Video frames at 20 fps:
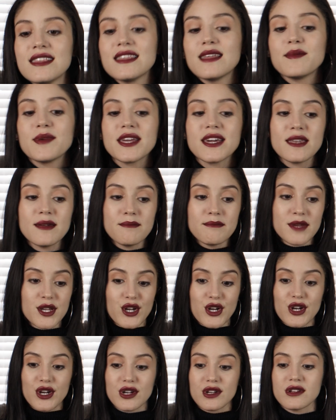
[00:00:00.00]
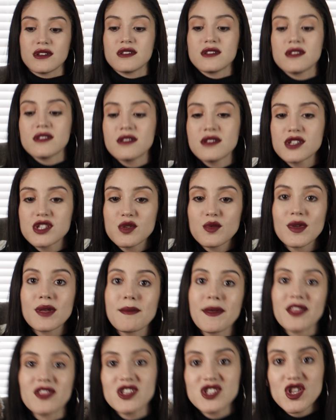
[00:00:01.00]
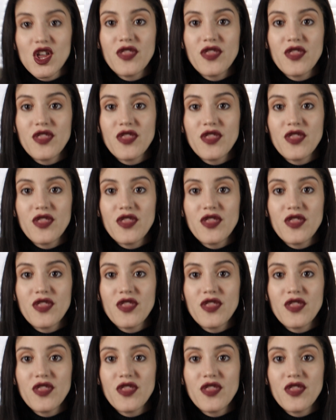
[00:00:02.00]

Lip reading: Let me get a mirror so we can make this